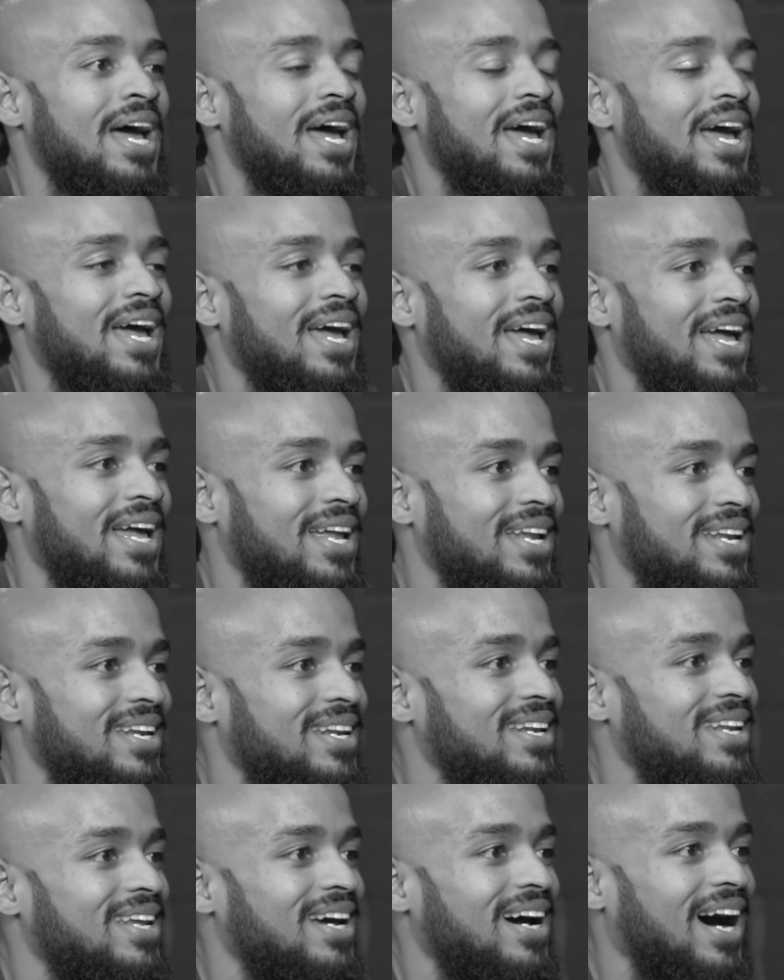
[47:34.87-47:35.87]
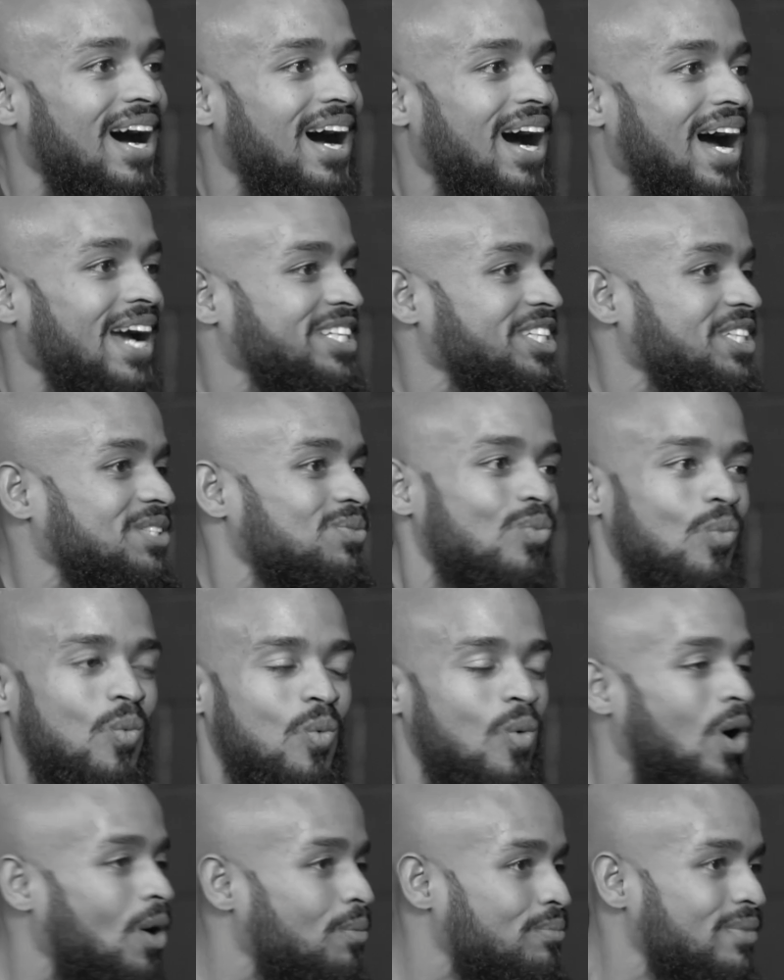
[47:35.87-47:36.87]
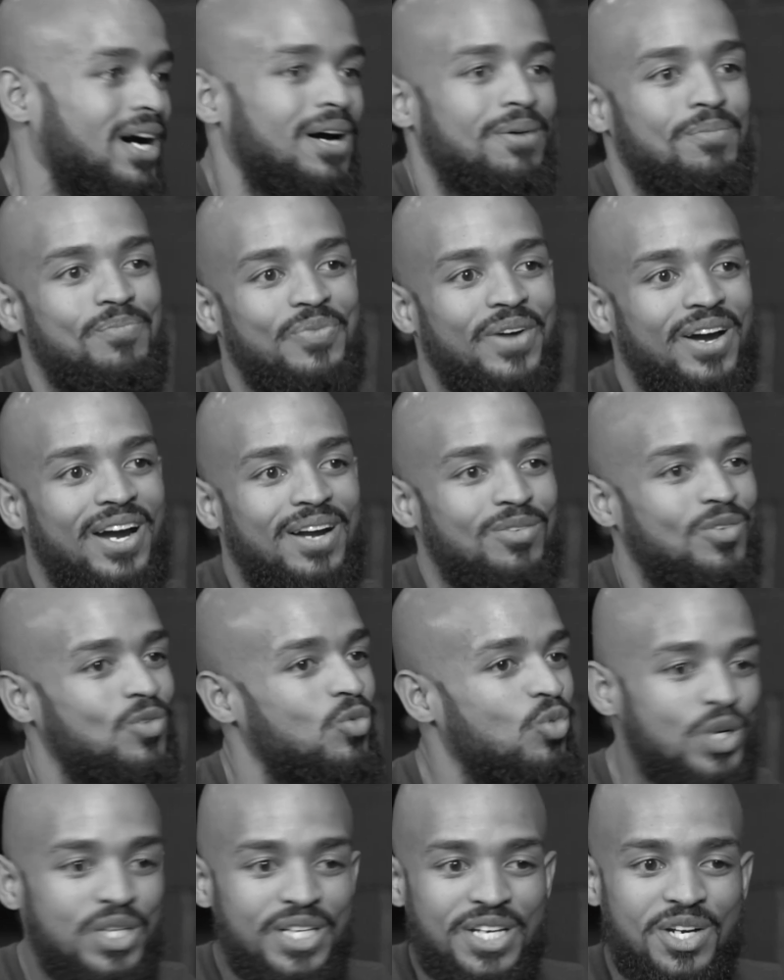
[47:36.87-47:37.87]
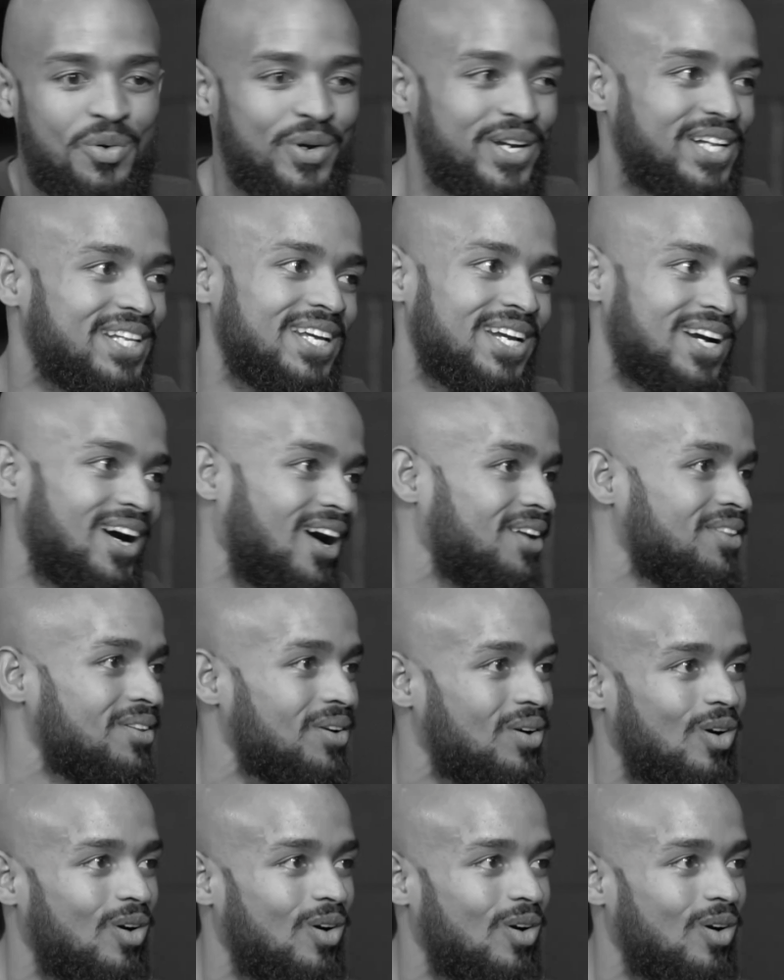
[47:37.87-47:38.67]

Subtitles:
And I just warmed up really quickly and got on the